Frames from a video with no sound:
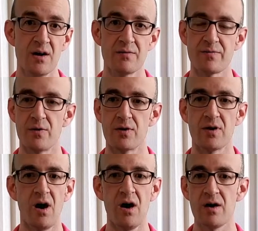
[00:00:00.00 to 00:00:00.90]
for
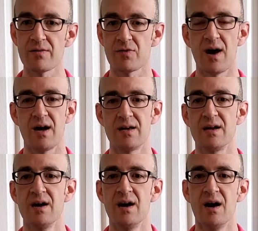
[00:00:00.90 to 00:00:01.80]
all the variety
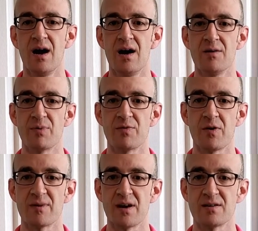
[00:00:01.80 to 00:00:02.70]
of
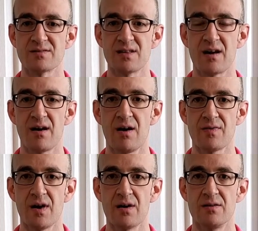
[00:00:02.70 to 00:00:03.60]
performing arts that are out
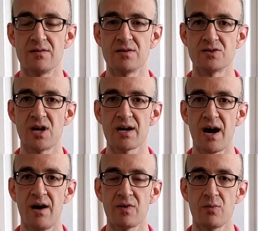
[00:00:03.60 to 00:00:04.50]
there, you can check
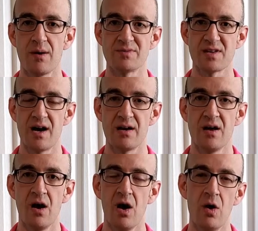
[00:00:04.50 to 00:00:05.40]
out the website
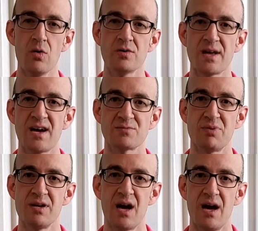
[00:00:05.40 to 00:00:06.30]

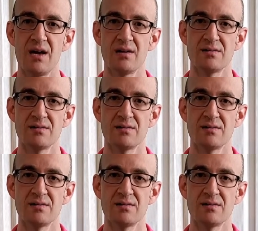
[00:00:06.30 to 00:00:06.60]
o-pa.org/online.